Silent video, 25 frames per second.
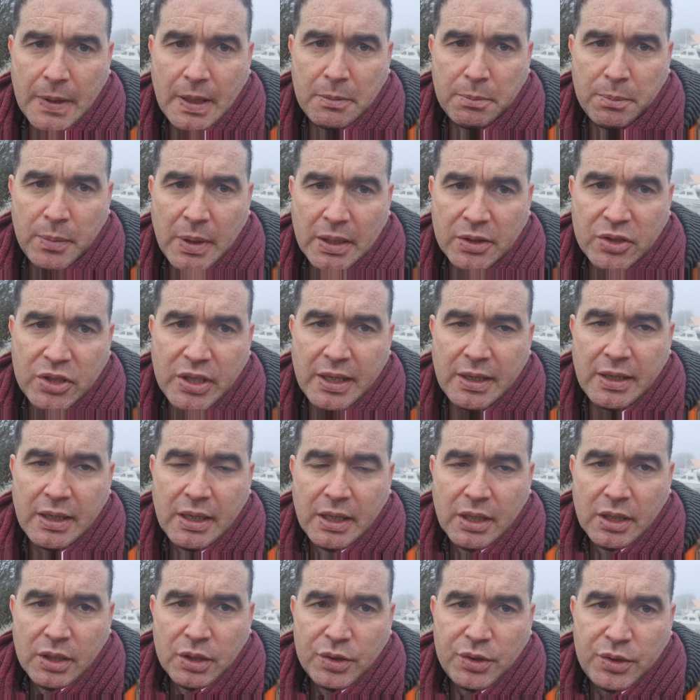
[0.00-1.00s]
blockchain
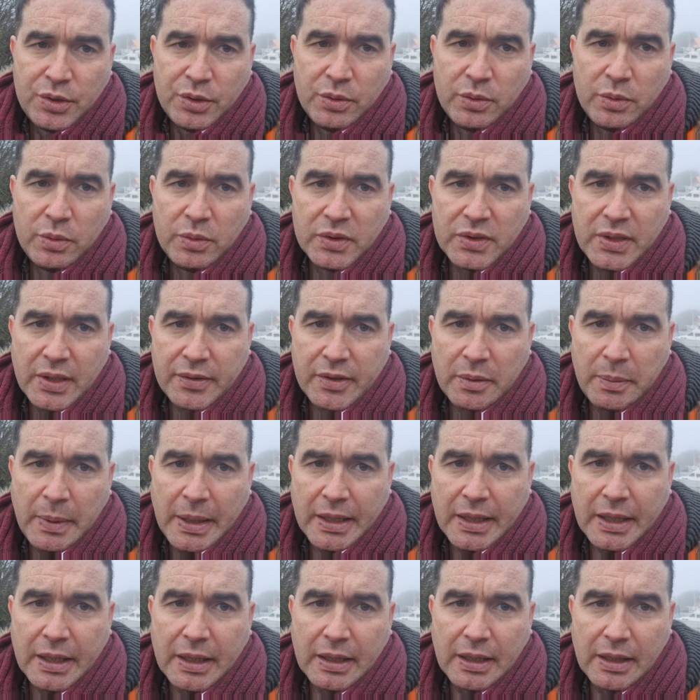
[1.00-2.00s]
to central
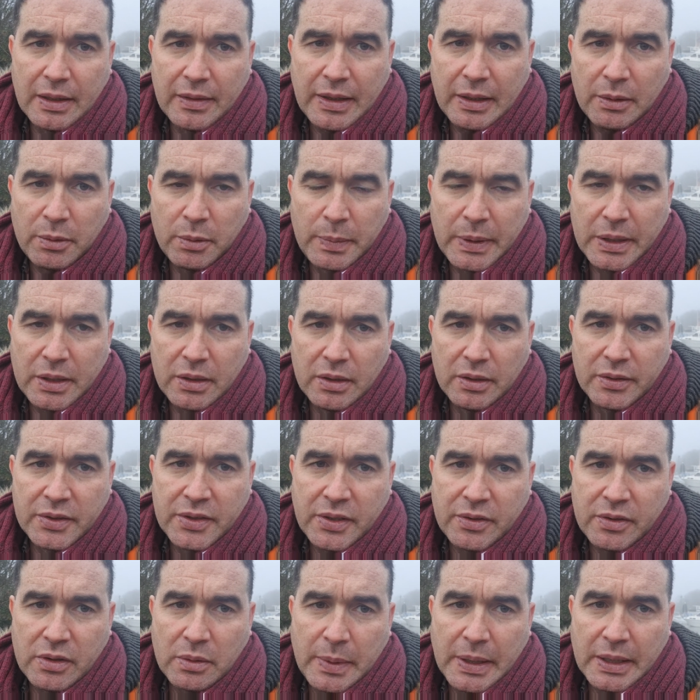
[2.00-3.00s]
banking, and that will be called
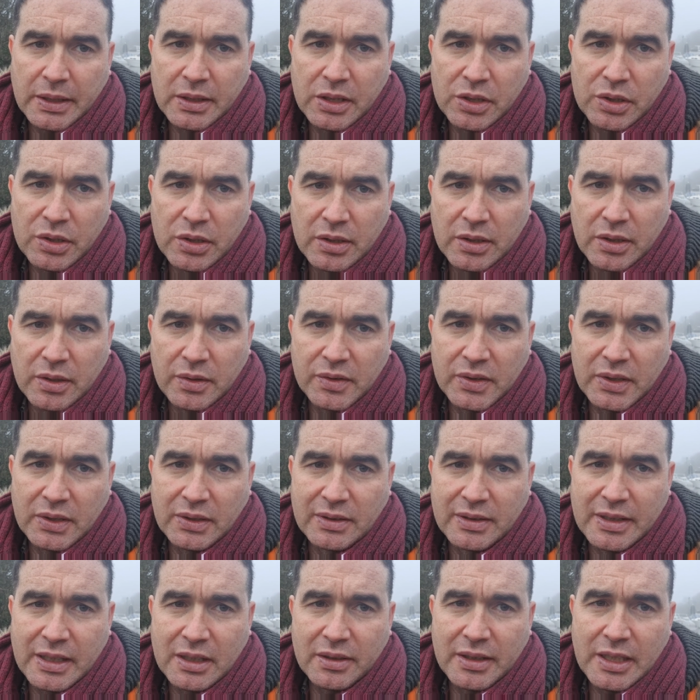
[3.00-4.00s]
central bank digital
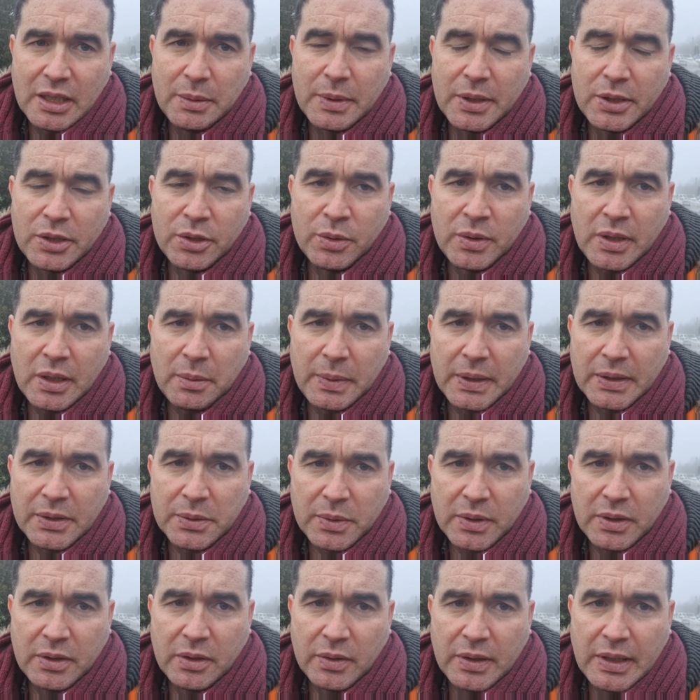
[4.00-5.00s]
currencies. They'll be the two topics
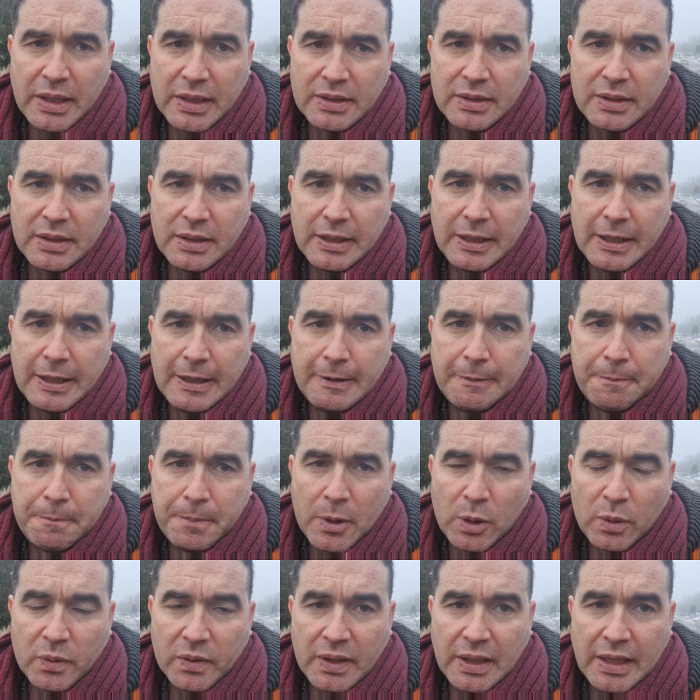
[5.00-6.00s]
we're going to look at
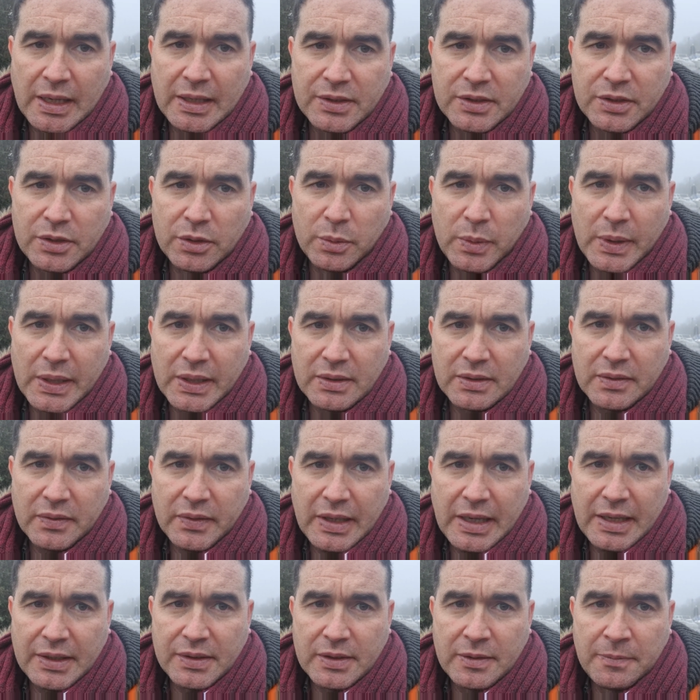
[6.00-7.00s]
over the last 2 weeks of
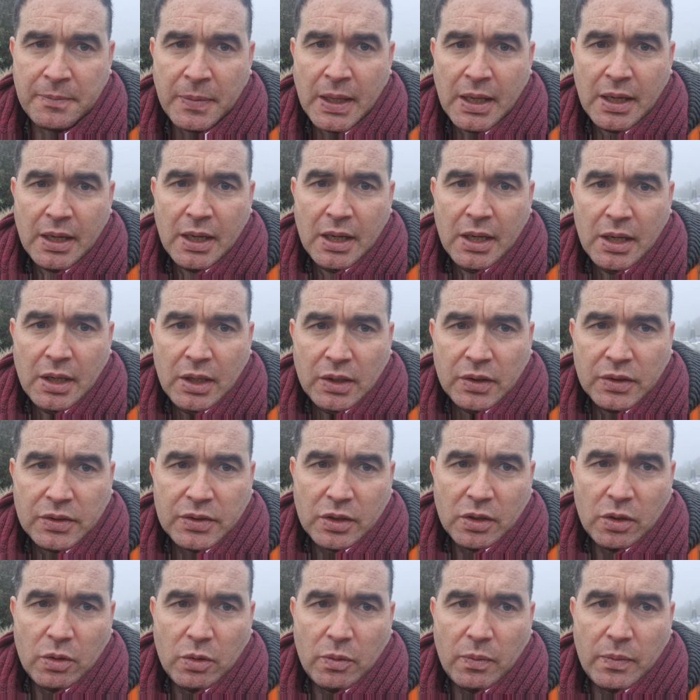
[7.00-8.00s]
class.
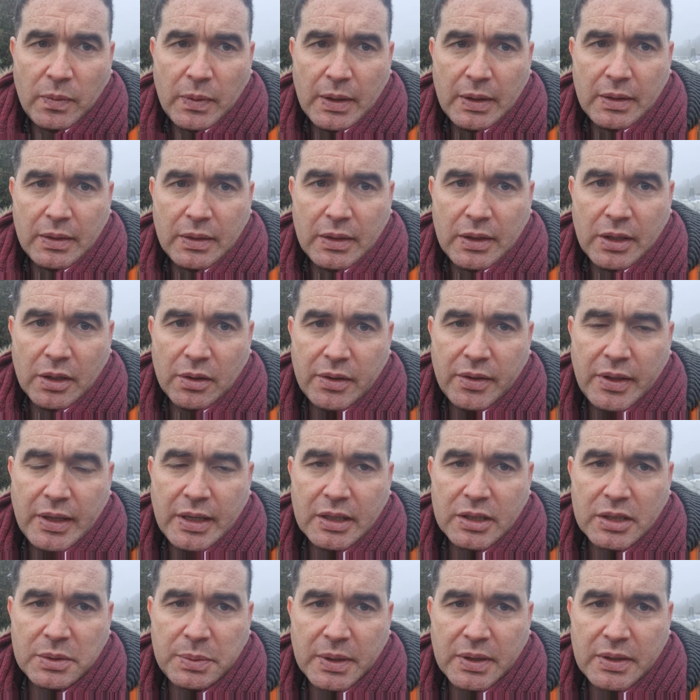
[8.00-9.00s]
So the other
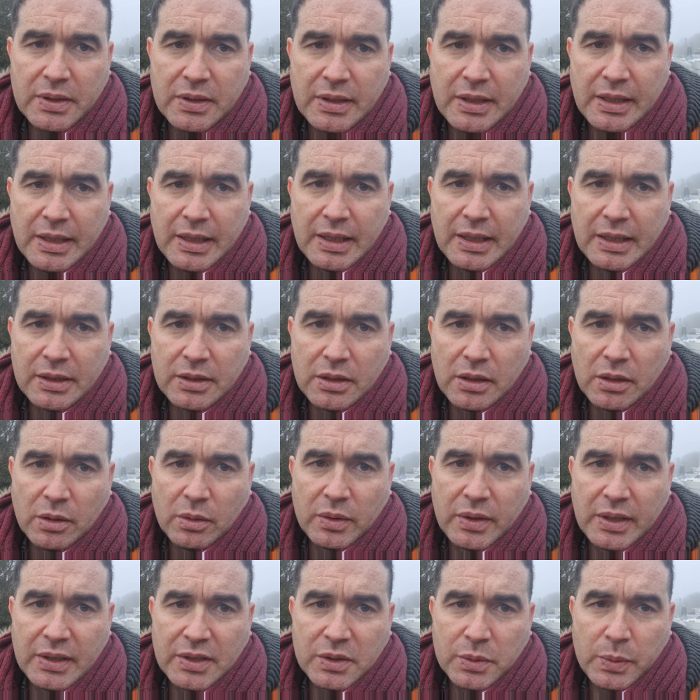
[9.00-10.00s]
thing I just wanted to highlight
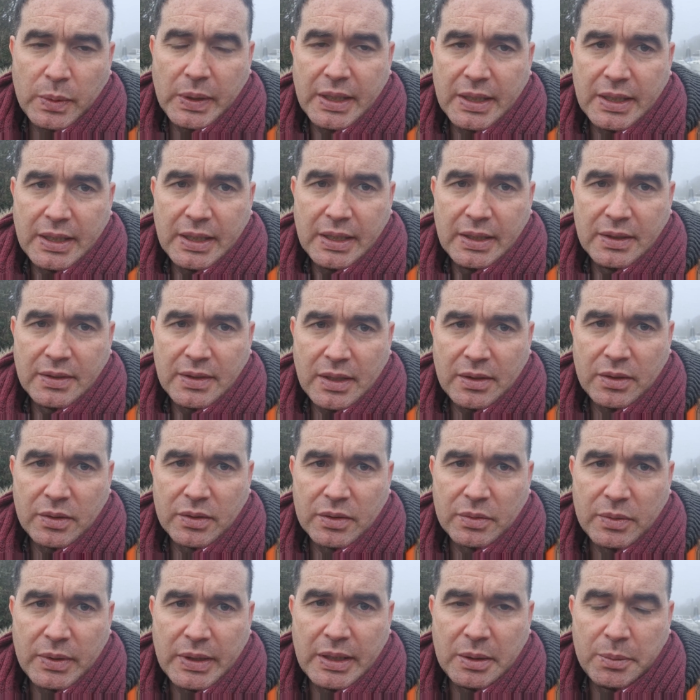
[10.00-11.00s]
though this week is that
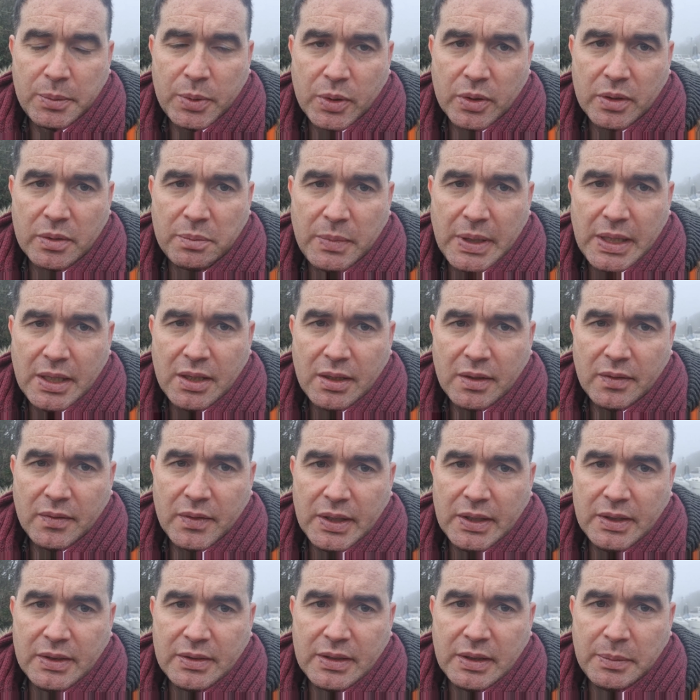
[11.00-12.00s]
there's a really important meeting of
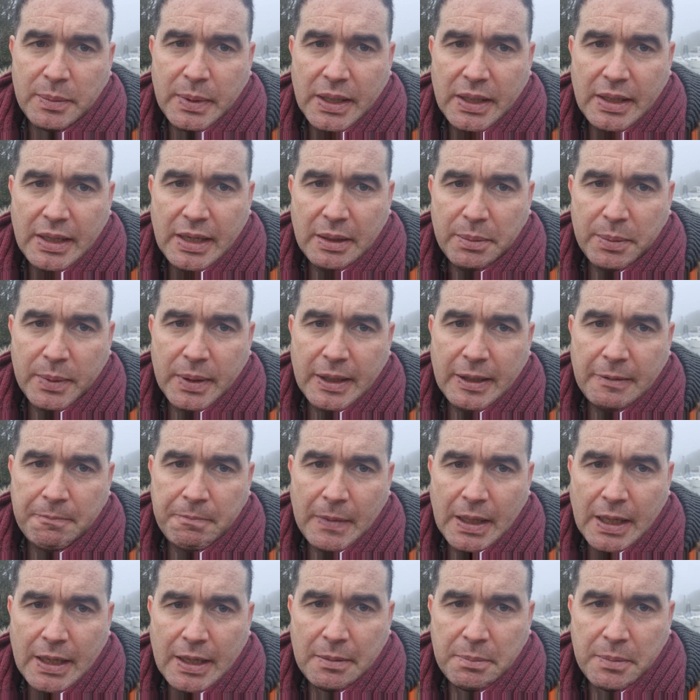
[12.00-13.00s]
the ECB happening.
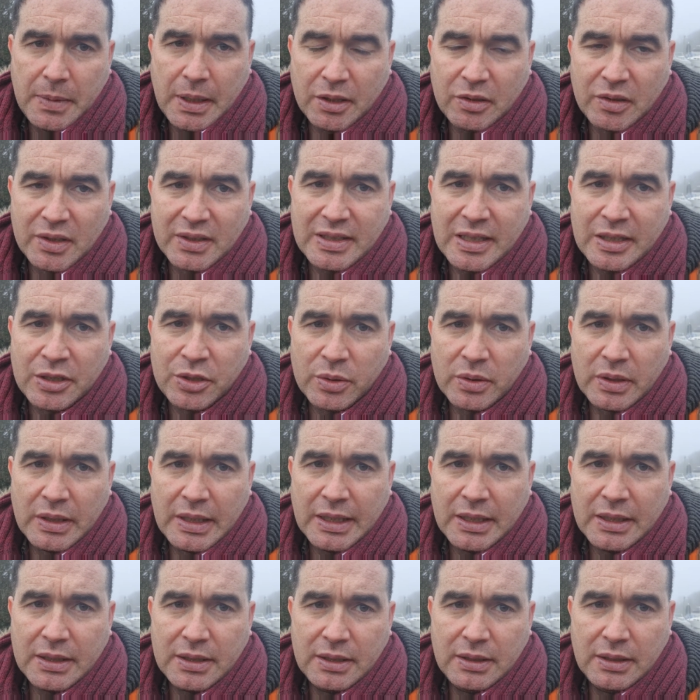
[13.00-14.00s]
I'm going to send you a
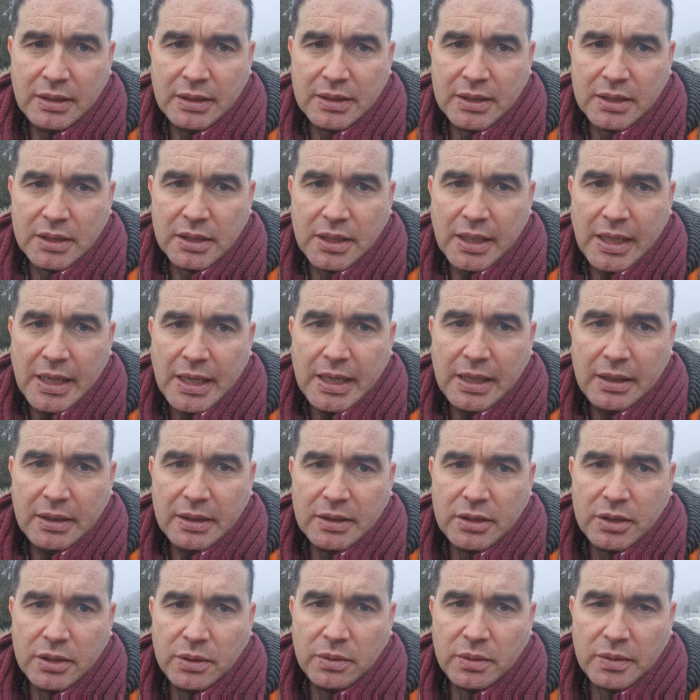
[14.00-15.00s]
link today
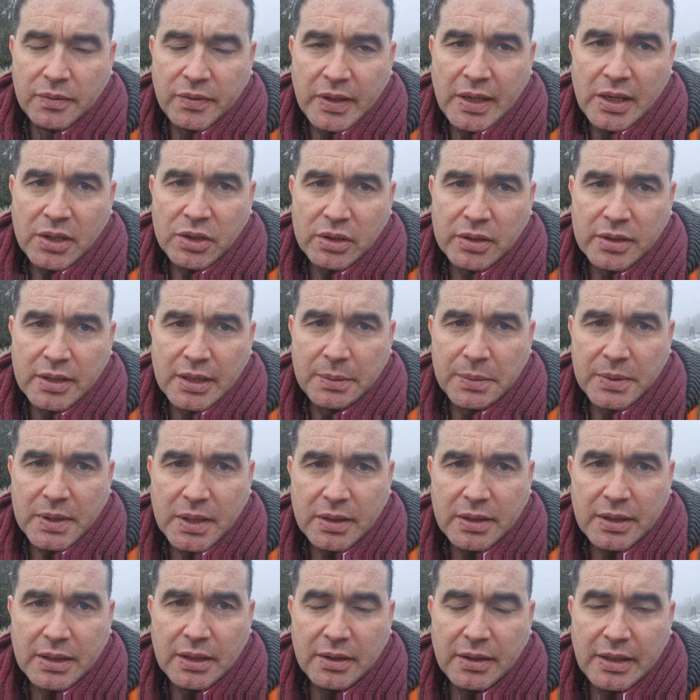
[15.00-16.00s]
to a Financial Times
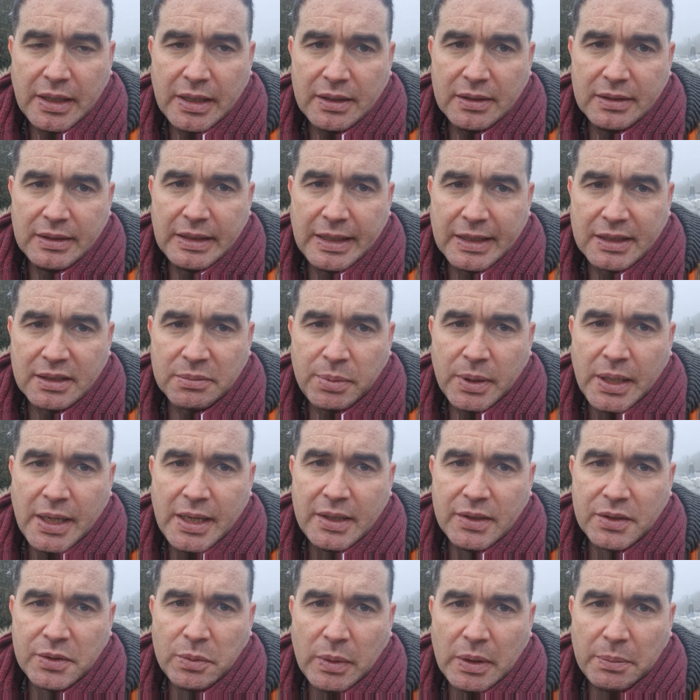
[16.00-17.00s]
article that
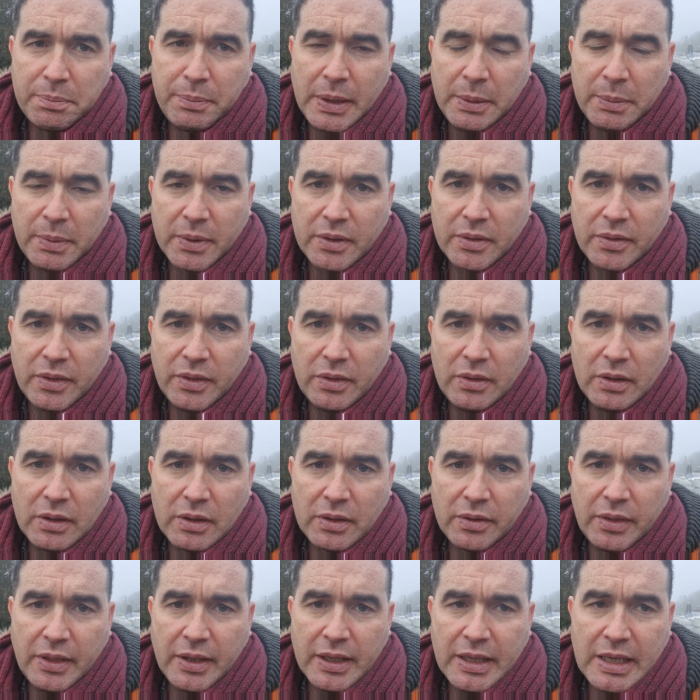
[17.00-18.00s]
explains what people
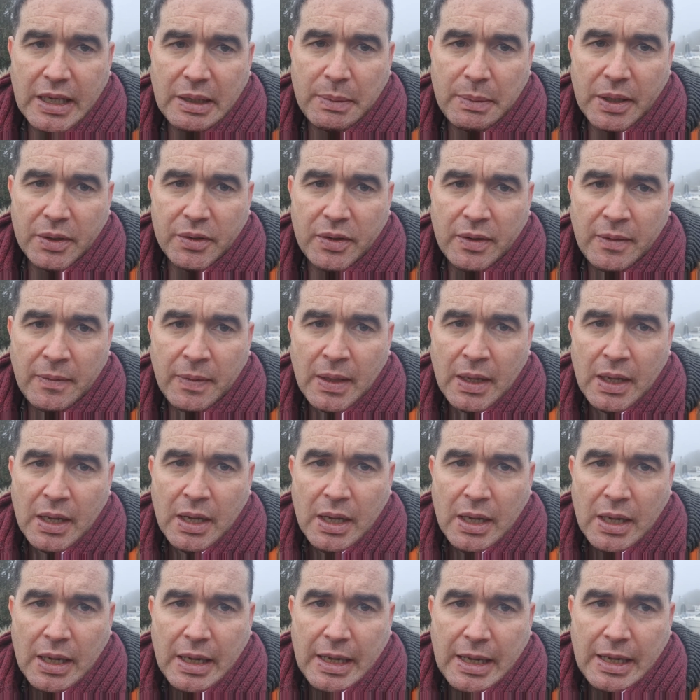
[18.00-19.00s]
are thinking about
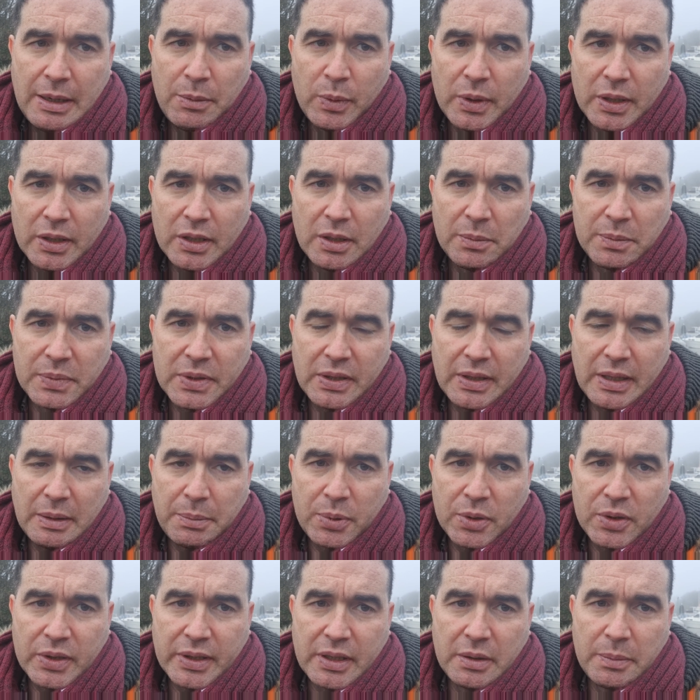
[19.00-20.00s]
when it comes to that
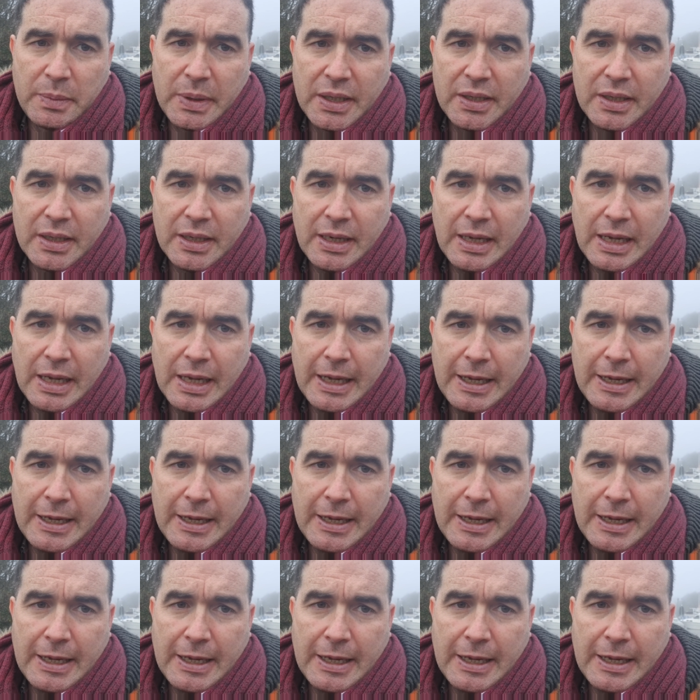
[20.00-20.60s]
particular meeting.